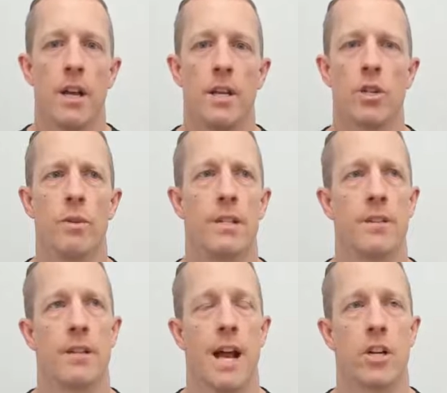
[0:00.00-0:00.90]
So it
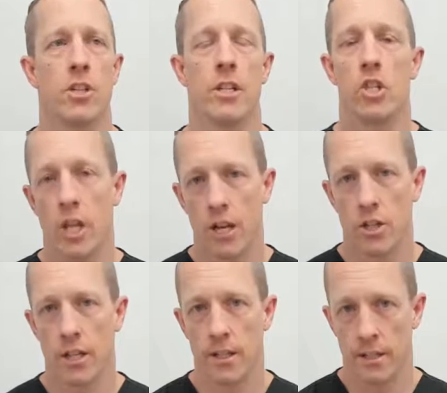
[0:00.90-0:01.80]
doesn't actually
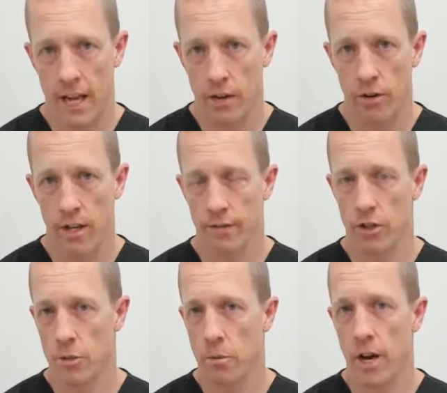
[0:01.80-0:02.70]
change the integrity of
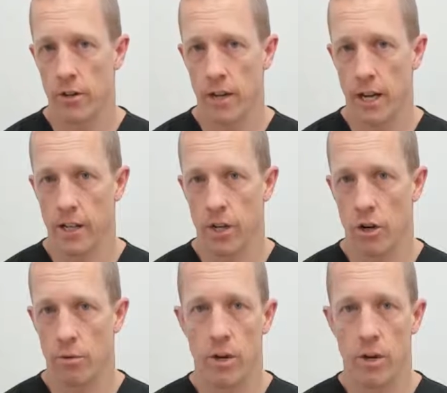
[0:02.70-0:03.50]
your spinal canal at all.